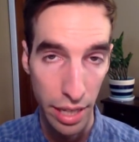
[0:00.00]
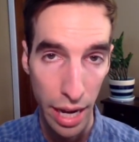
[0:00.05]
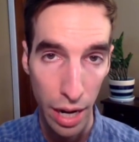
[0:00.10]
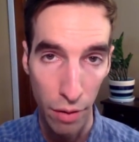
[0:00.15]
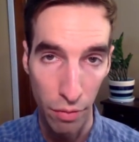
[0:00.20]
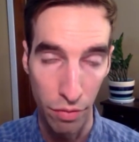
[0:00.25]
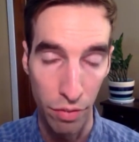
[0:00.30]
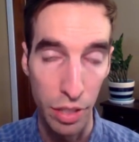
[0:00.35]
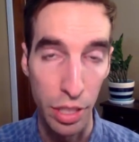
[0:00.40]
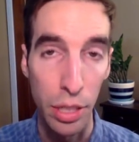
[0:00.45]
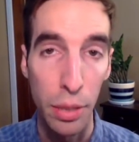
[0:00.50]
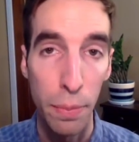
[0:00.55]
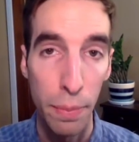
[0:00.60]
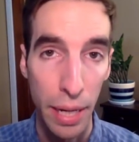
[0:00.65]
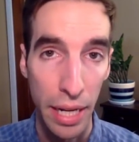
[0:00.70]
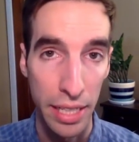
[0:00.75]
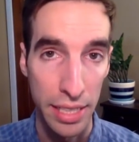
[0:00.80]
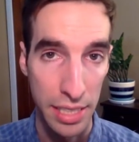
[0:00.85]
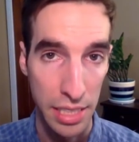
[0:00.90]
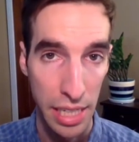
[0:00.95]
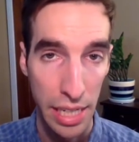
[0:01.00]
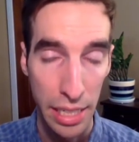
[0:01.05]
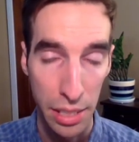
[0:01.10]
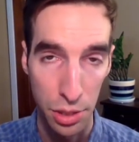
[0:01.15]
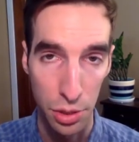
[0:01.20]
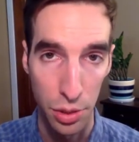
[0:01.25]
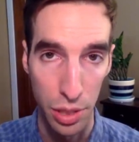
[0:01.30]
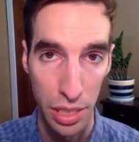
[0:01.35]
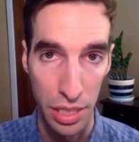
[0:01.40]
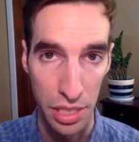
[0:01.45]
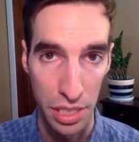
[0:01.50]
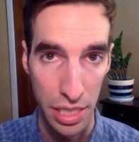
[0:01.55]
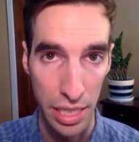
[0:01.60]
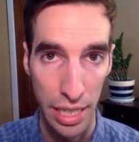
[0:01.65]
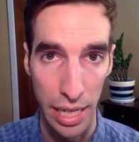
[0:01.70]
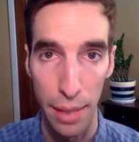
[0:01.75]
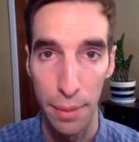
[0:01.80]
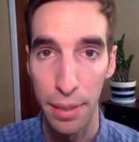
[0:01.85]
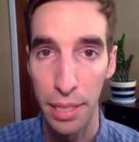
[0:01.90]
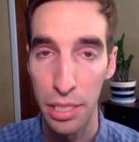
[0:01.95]
out for your best interest, and
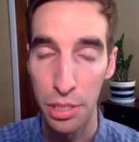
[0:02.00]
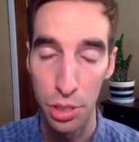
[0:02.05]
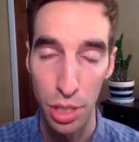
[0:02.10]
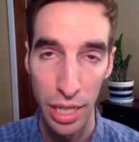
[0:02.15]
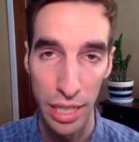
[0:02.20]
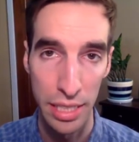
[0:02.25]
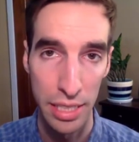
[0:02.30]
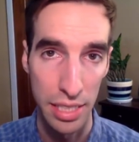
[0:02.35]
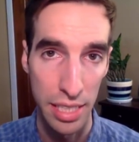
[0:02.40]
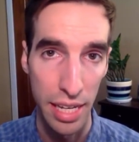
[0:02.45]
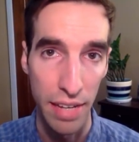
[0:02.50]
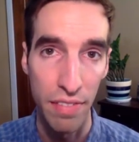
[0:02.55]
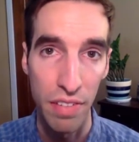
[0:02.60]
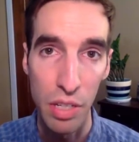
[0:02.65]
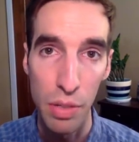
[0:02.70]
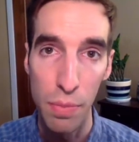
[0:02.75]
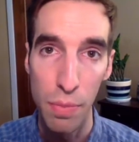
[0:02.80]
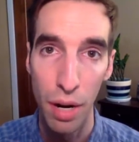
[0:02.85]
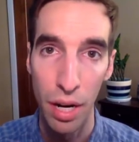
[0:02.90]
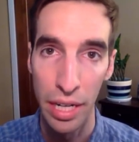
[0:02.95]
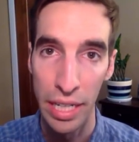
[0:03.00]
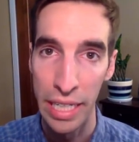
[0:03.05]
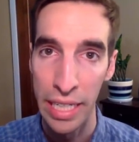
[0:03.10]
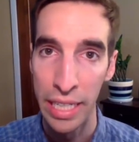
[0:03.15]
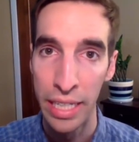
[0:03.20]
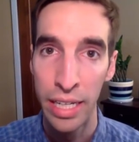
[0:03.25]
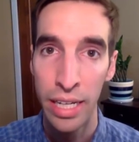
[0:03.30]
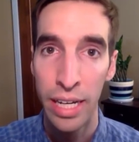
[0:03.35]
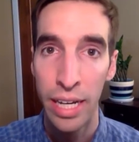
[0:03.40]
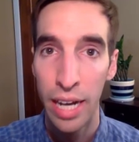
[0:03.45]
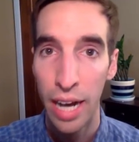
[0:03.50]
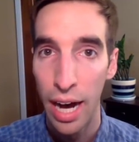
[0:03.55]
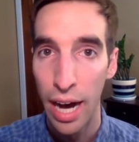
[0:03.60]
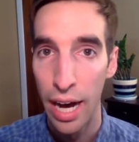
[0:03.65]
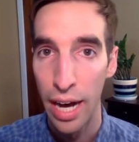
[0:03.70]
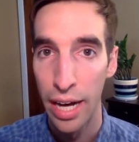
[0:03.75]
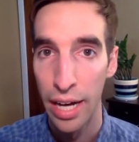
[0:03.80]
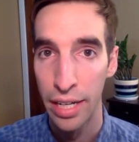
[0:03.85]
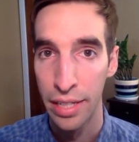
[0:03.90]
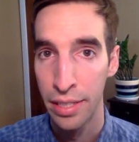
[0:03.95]
I'm going to try and save you money
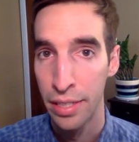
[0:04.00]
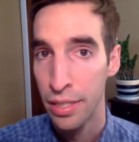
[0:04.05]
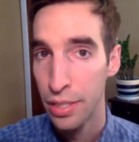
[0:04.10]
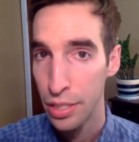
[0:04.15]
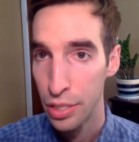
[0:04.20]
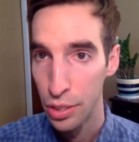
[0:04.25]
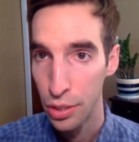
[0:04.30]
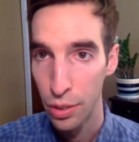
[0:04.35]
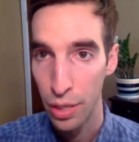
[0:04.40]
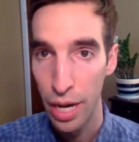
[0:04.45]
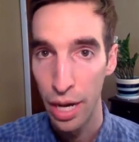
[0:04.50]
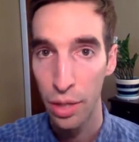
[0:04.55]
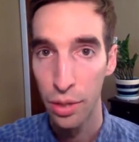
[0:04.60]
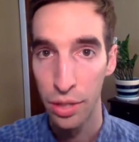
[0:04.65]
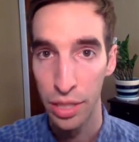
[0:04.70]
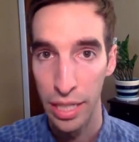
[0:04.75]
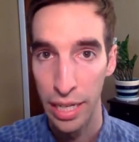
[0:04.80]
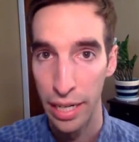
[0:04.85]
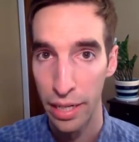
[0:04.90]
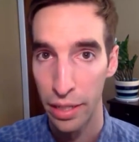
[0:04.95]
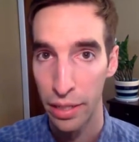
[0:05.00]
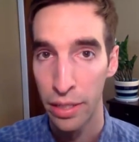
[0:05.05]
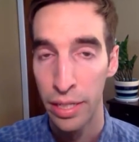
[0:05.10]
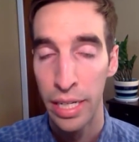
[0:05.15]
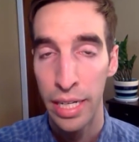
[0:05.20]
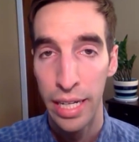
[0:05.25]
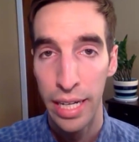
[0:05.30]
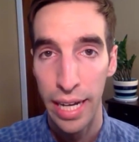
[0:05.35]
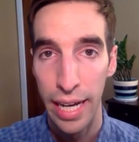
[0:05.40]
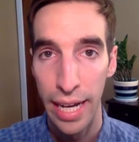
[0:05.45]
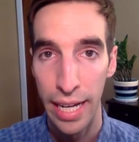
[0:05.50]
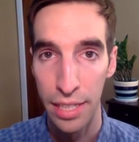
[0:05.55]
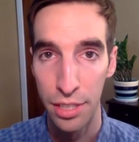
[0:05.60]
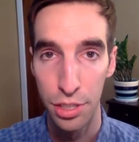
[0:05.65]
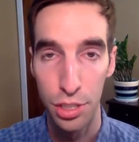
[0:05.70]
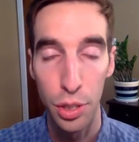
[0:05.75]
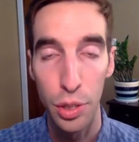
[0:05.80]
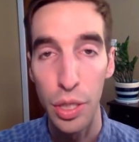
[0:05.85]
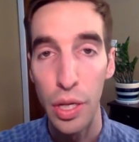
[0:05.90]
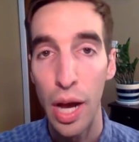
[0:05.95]
on your health care and
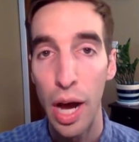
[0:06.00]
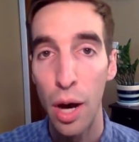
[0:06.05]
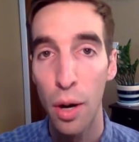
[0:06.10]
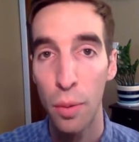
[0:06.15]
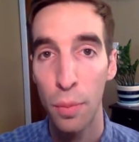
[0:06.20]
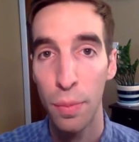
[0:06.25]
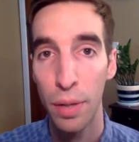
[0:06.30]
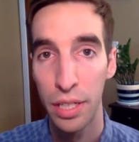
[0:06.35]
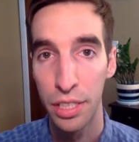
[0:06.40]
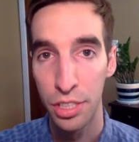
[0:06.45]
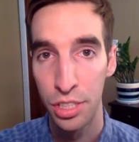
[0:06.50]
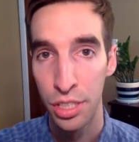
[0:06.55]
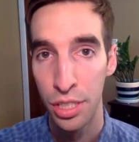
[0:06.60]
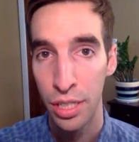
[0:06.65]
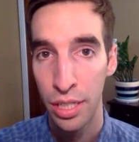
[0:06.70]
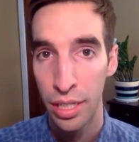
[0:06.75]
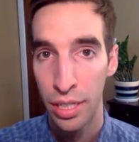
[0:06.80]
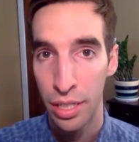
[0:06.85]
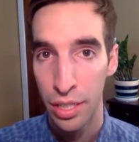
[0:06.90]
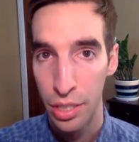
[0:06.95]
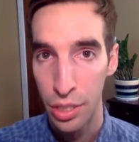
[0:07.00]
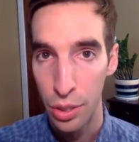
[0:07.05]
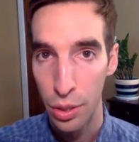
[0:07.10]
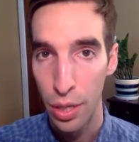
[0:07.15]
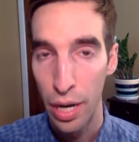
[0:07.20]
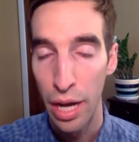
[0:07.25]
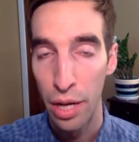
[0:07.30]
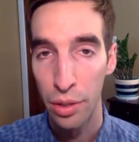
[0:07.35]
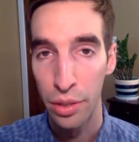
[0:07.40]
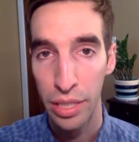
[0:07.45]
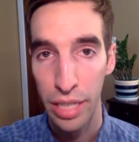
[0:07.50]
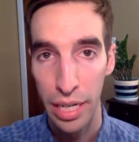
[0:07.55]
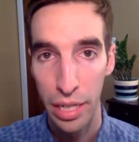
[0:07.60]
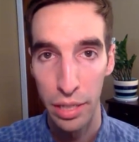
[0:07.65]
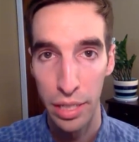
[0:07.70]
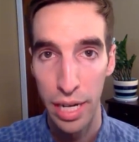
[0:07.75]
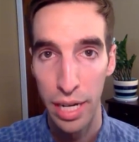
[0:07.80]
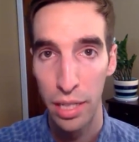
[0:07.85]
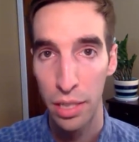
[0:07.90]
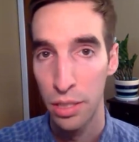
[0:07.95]
show you how much your healthcare
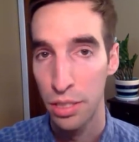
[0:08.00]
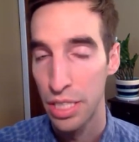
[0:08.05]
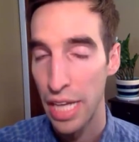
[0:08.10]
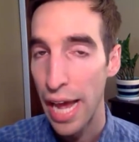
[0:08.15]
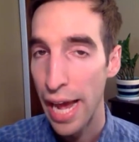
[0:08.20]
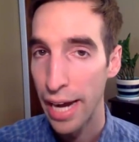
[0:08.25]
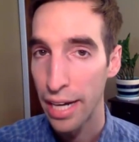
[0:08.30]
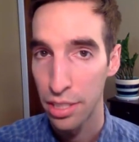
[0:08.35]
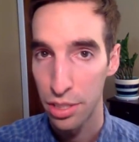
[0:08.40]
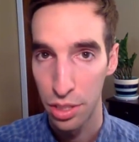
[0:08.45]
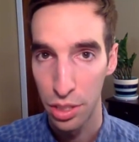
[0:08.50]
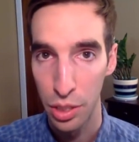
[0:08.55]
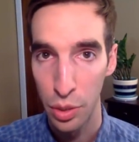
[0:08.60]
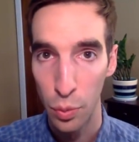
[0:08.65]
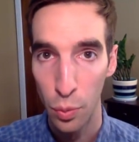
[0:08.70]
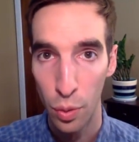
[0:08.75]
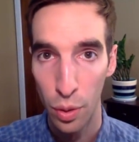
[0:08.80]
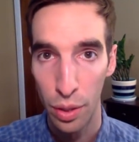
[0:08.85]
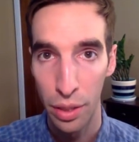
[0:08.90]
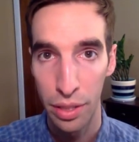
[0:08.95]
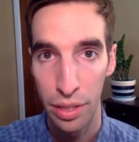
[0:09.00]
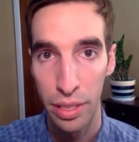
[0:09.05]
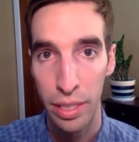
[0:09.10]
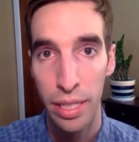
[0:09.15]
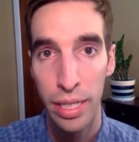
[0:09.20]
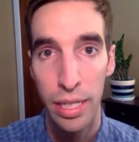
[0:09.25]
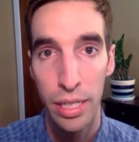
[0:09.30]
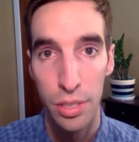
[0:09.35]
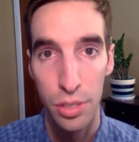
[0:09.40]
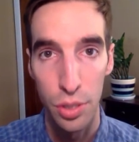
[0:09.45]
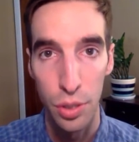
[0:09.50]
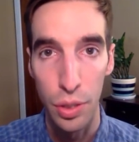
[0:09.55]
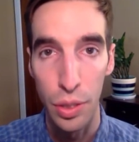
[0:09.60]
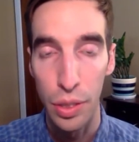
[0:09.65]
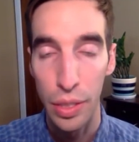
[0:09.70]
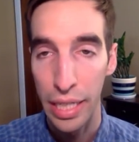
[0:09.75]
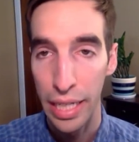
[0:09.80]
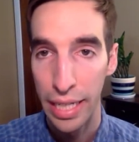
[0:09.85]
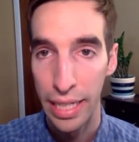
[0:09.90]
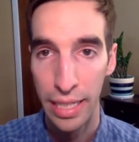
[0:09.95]
dollar is actually worth, so you
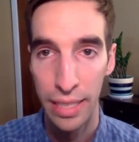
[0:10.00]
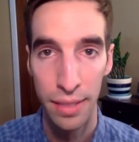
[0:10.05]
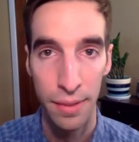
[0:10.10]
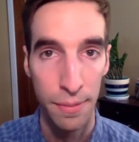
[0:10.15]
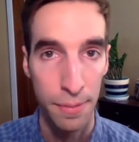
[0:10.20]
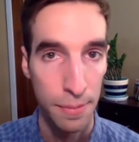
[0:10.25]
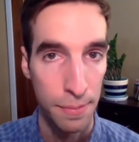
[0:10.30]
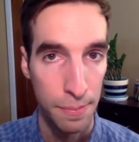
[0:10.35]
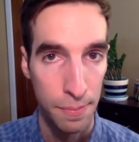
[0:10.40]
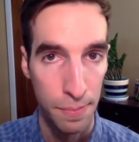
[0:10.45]
can